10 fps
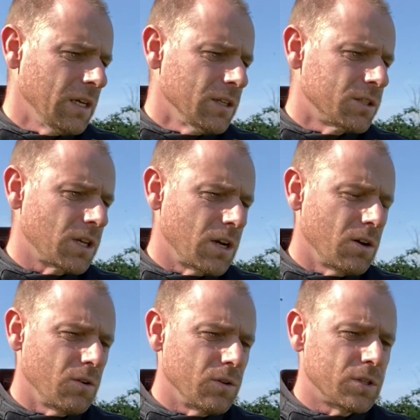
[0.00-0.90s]

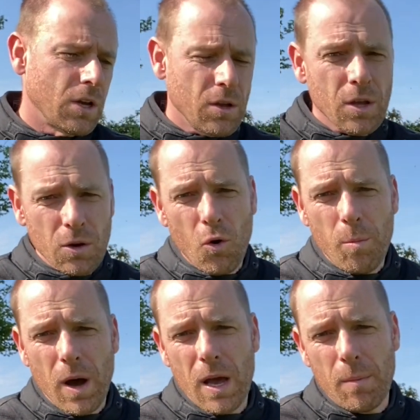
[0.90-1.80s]
So you can all
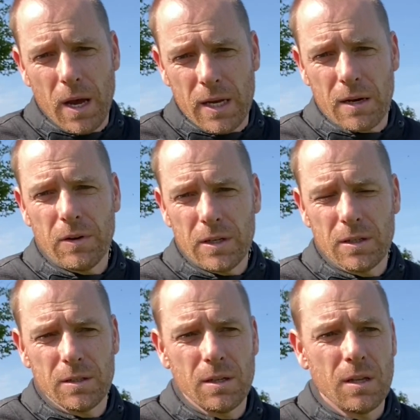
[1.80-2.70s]
buy a bike cover,
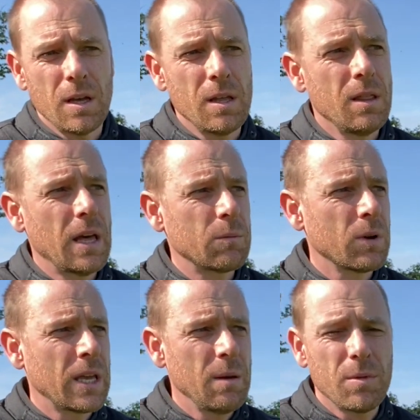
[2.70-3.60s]
and that will
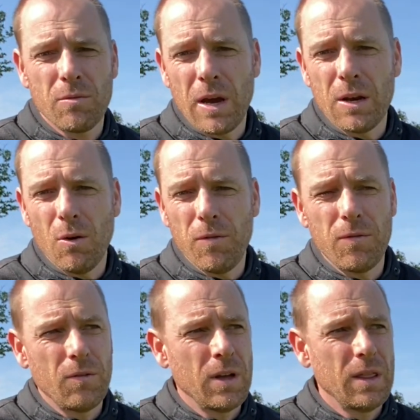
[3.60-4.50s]
keep the rain
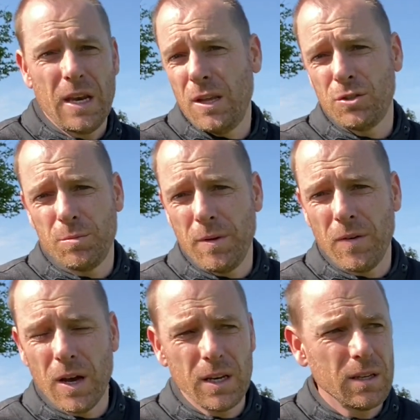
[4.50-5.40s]
off, and then you should be
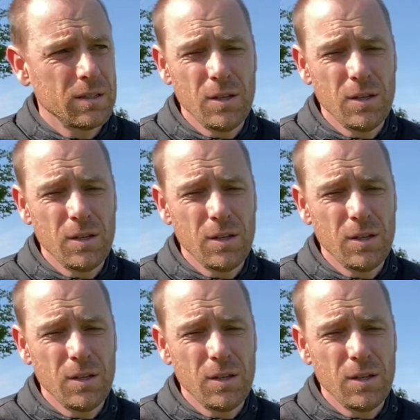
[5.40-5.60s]
fine.